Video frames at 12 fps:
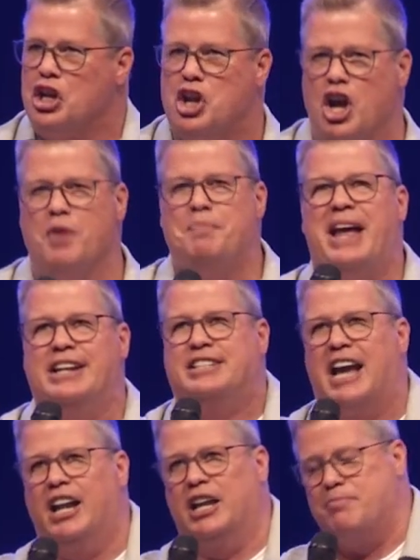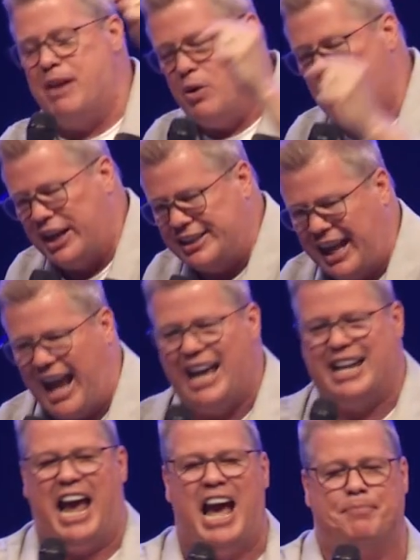You've been telling me what
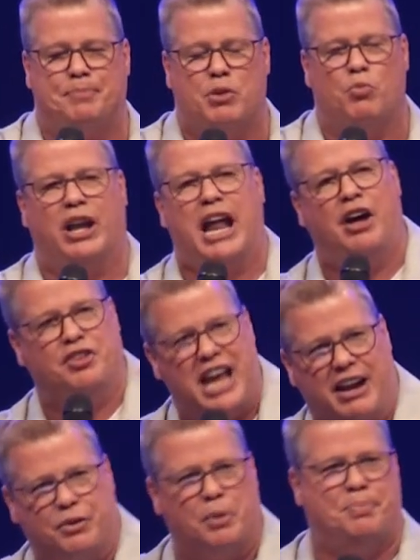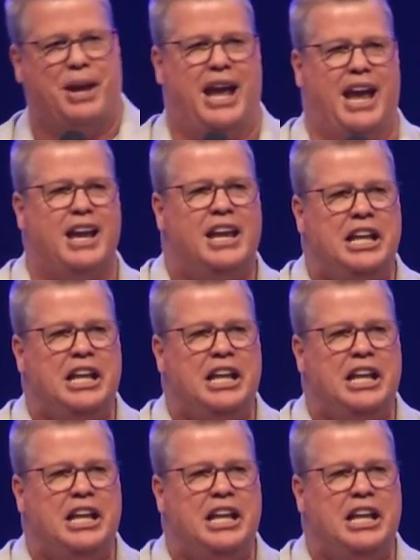can't happen, what I'll never be.